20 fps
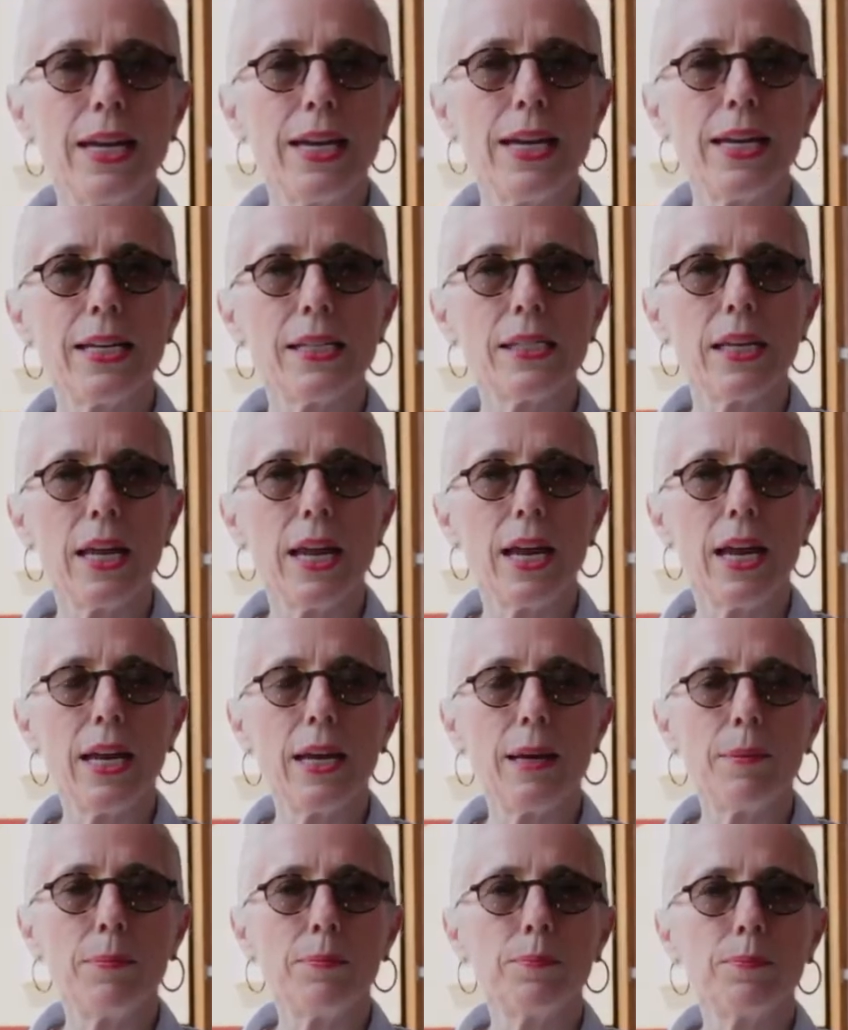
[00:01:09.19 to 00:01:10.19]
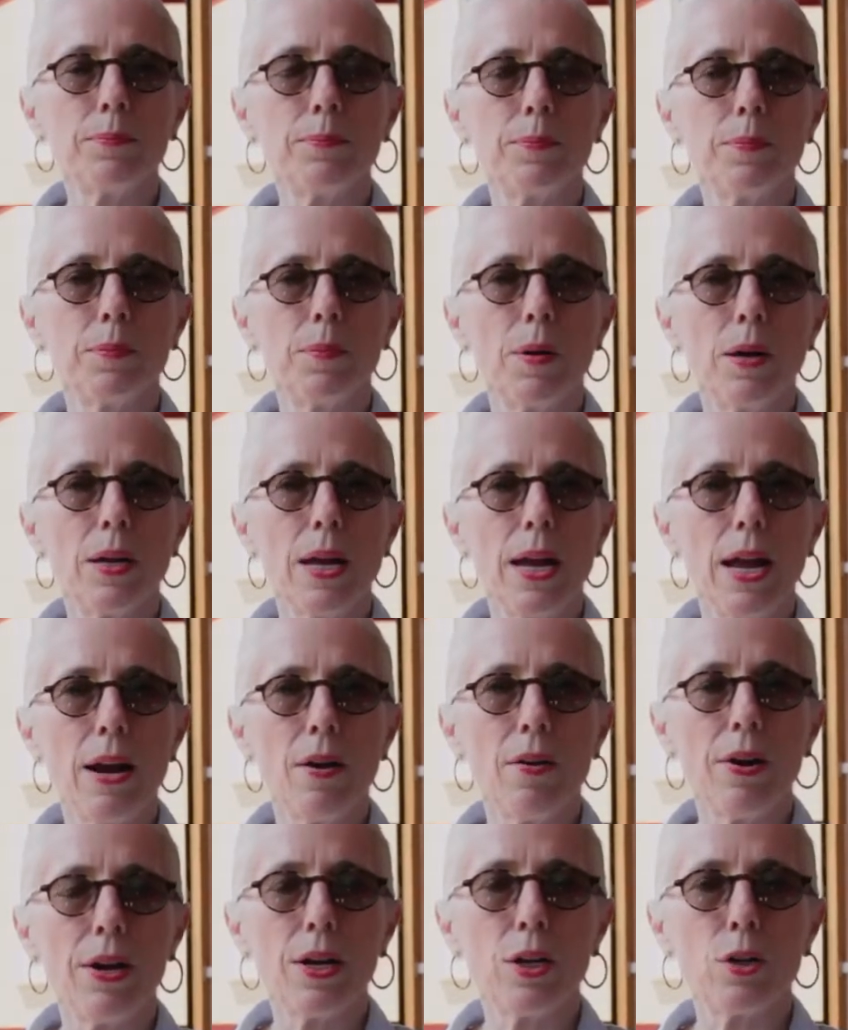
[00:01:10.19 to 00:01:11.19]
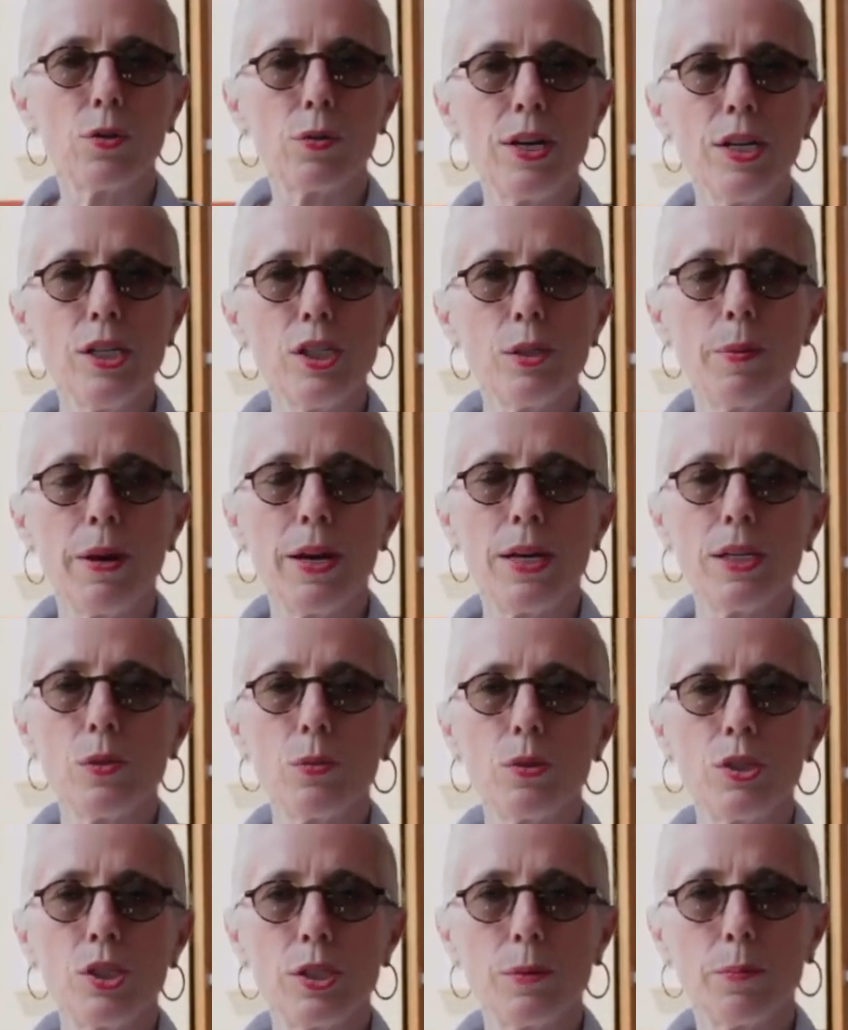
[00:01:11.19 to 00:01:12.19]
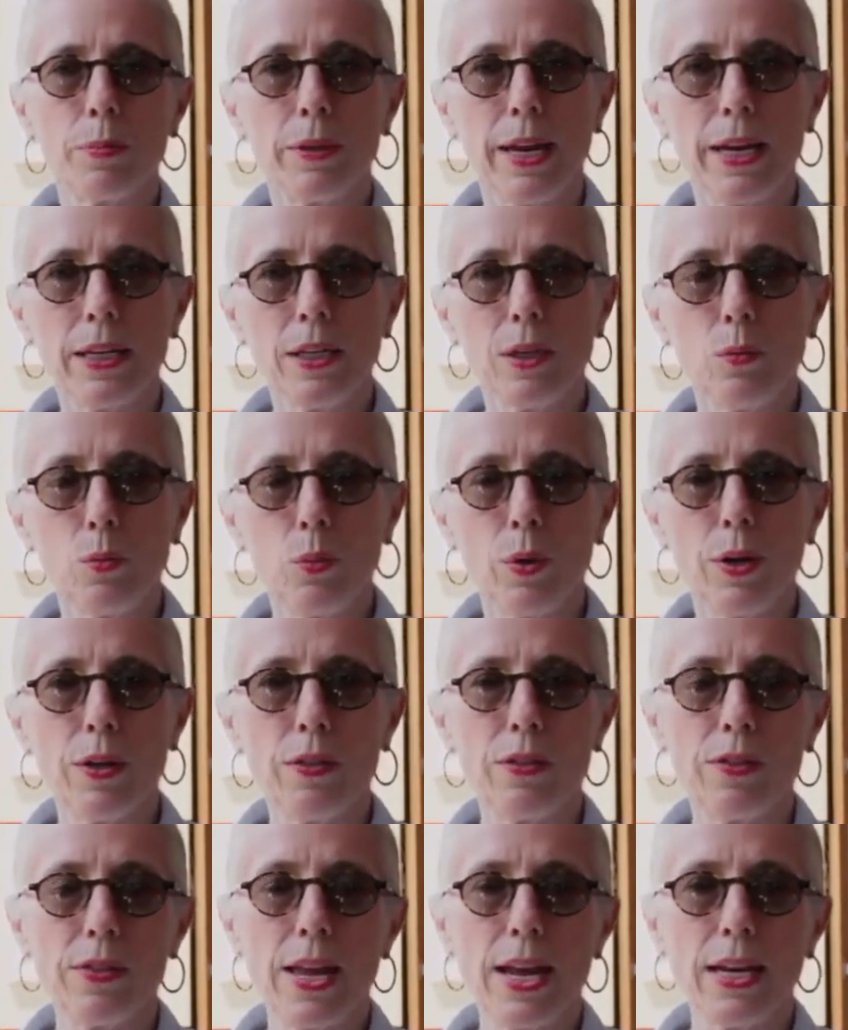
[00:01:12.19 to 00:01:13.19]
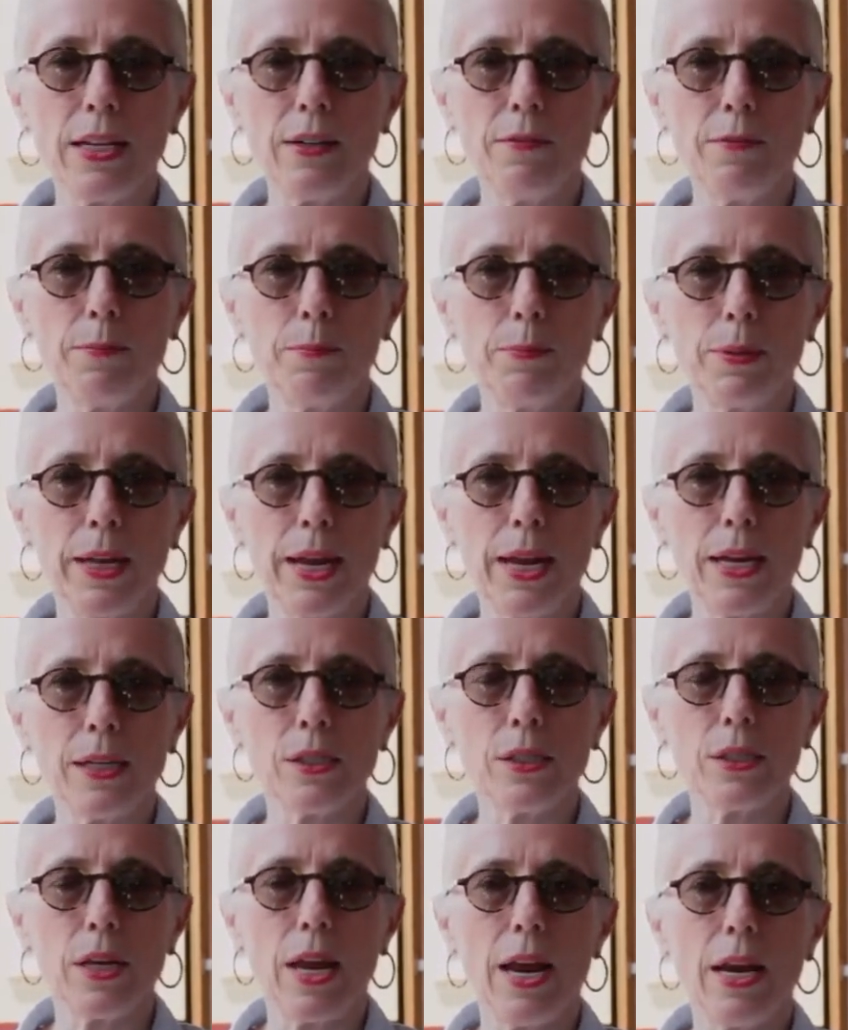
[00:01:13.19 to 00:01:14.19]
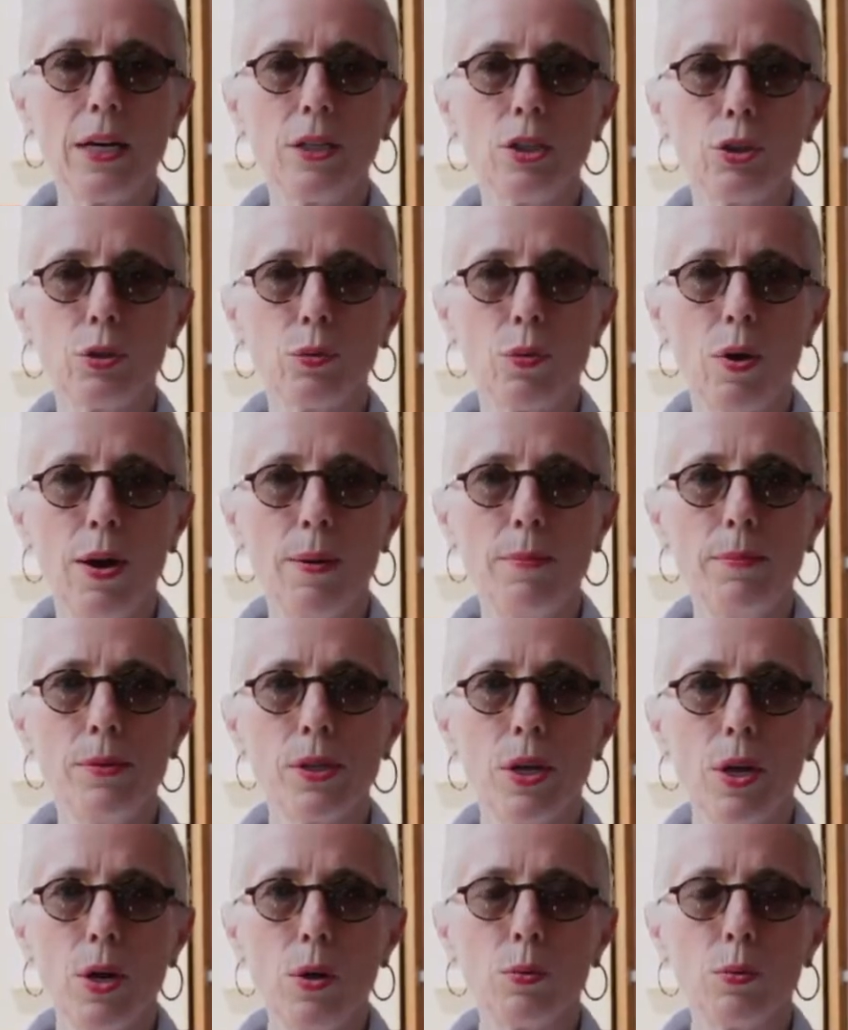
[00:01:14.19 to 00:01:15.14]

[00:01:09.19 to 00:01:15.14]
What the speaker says: It's a area, green space, which is planted with native plants and shrubs.